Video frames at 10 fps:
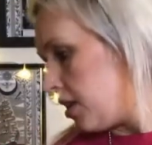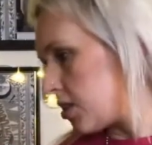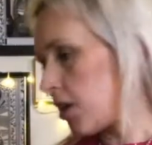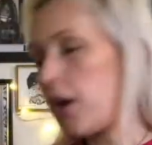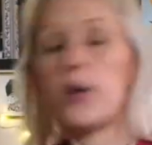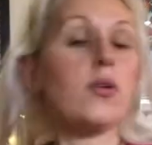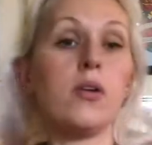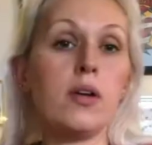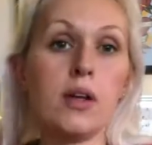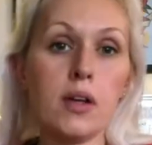So
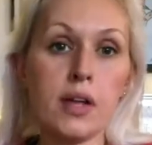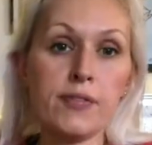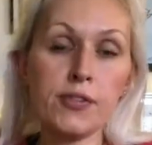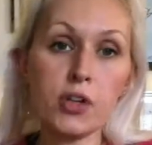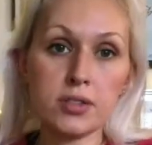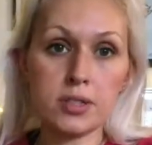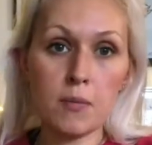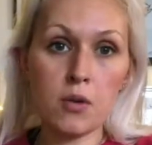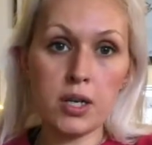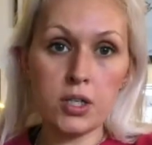if you've got
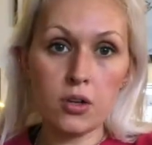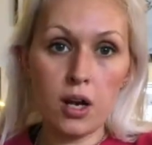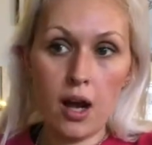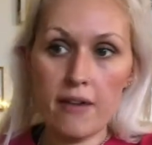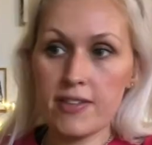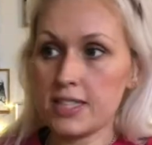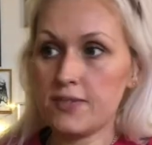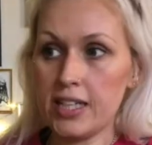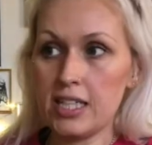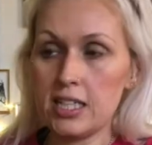someone in your life that is
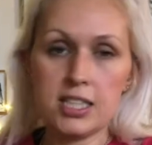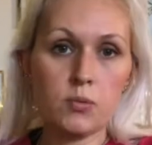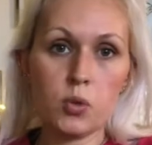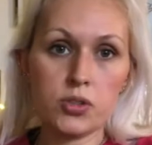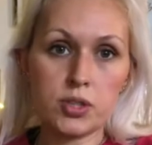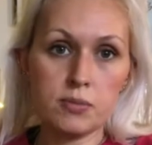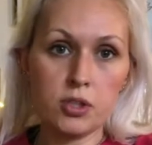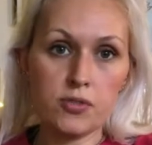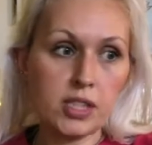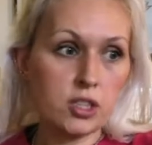vegan and wants some new
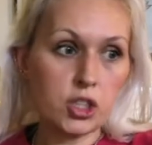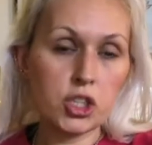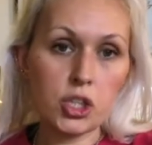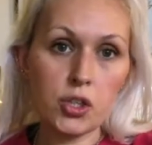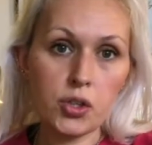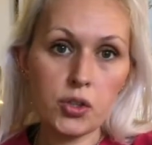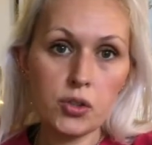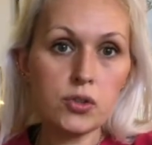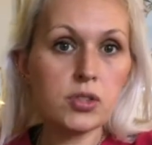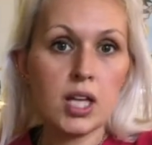vegan
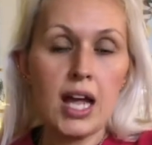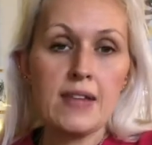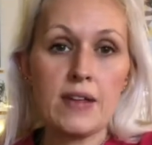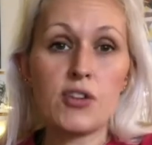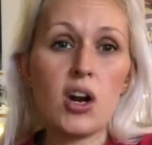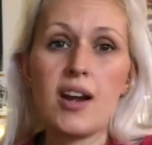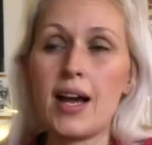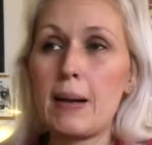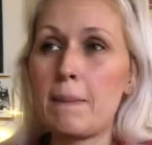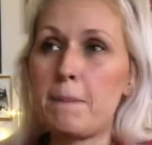shoes, they've got like
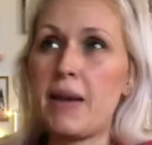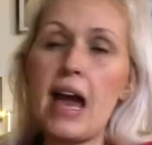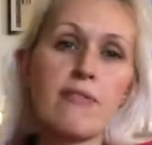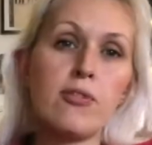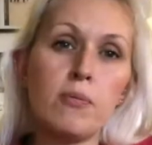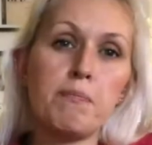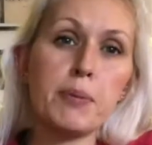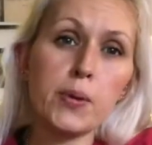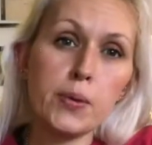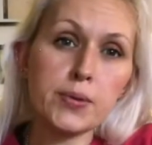platform
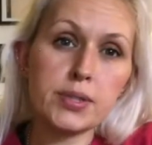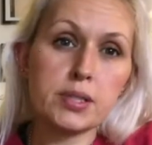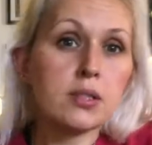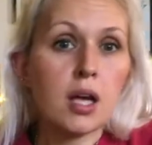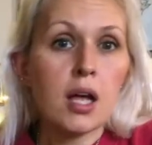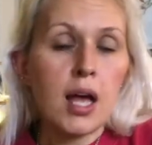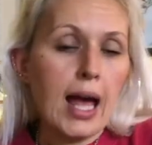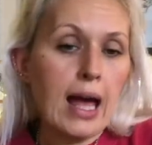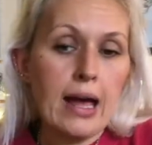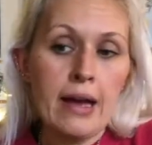boots,
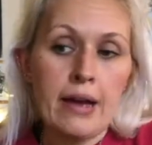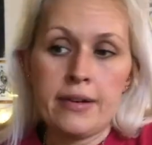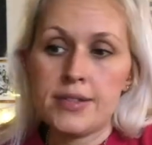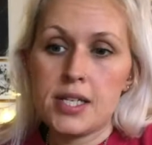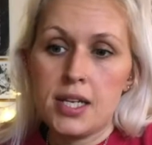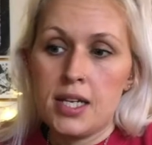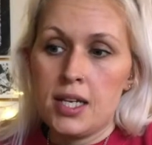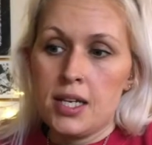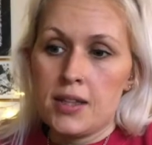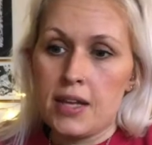and
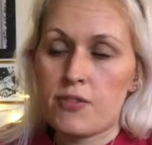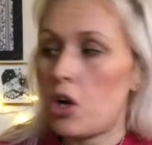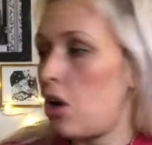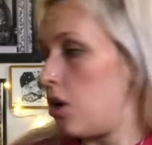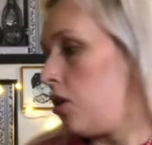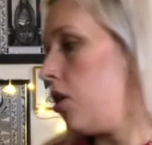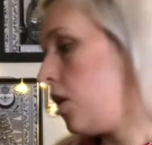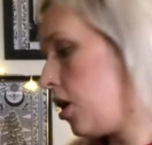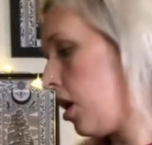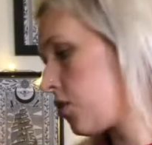they've got,
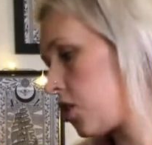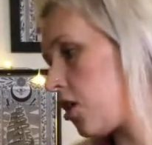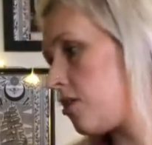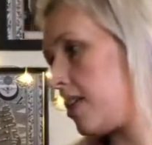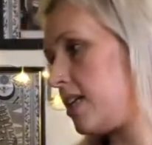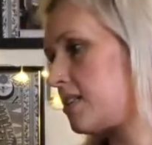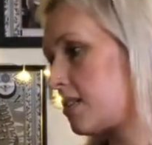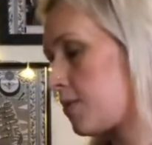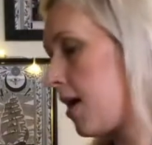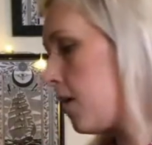I'll show you these
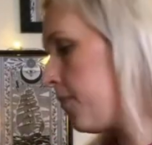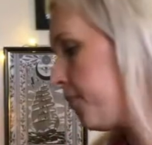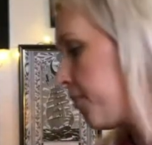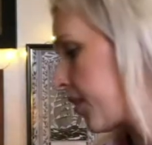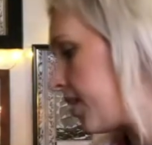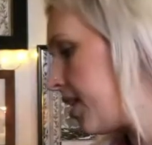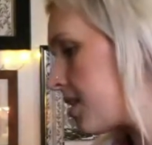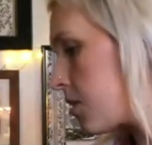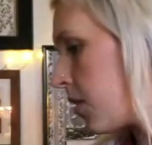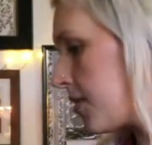as well. These are
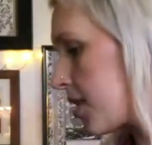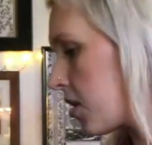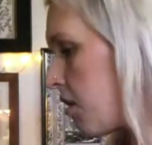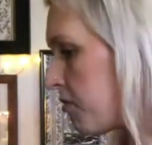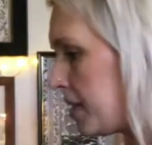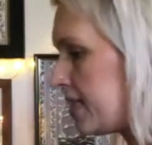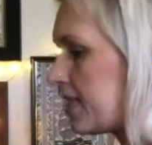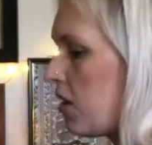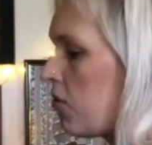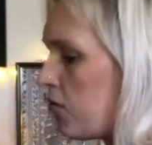the ones I got for
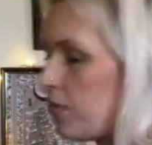myself.